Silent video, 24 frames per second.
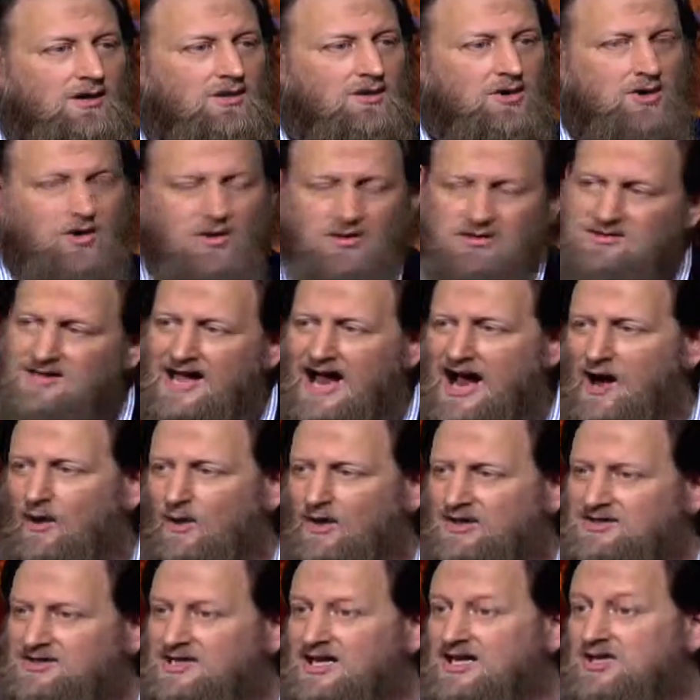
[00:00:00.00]
Good
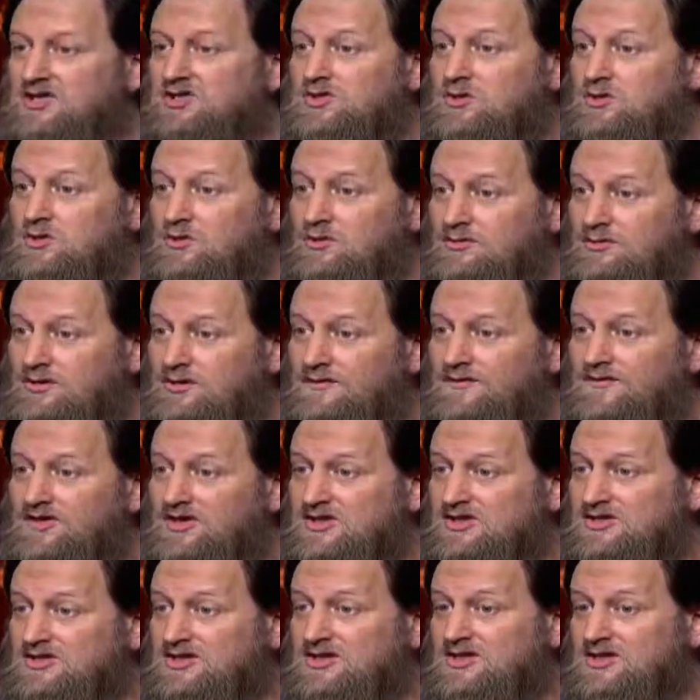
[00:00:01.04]
dawah takes all of
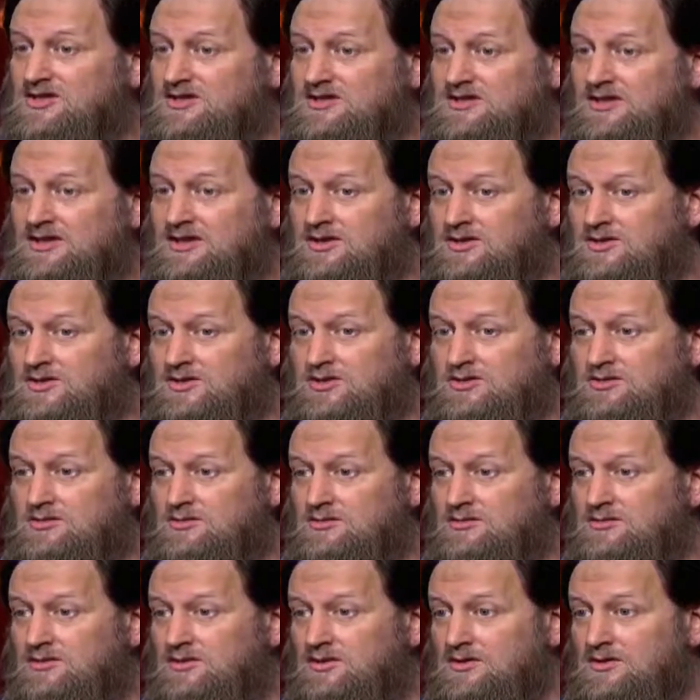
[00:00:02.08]
these things
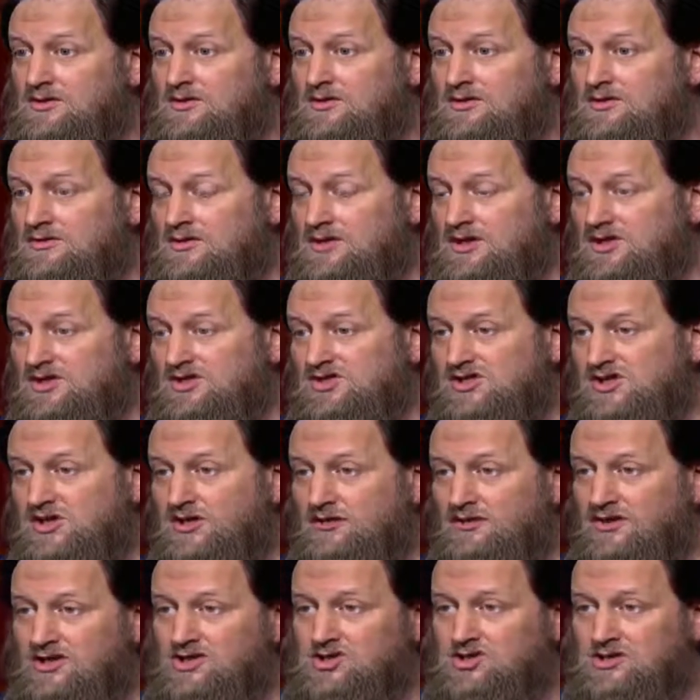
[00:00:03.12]
into
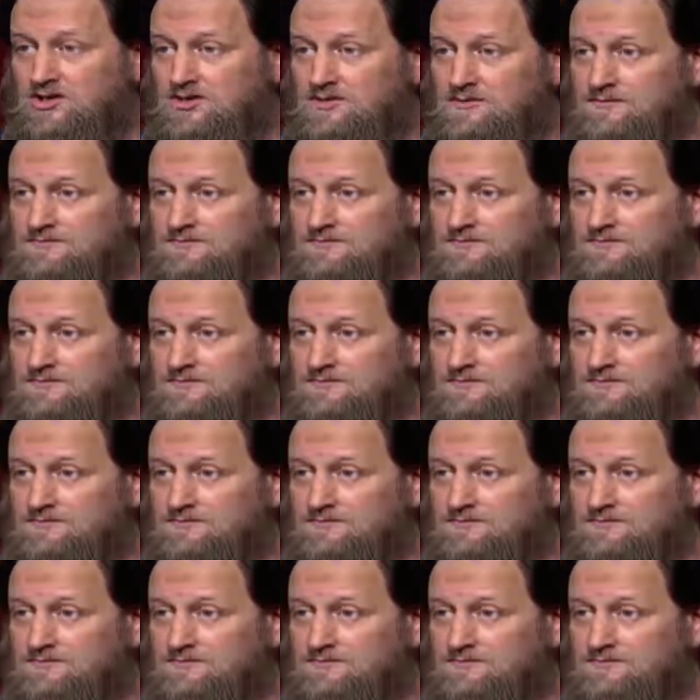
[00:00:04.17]
consideration.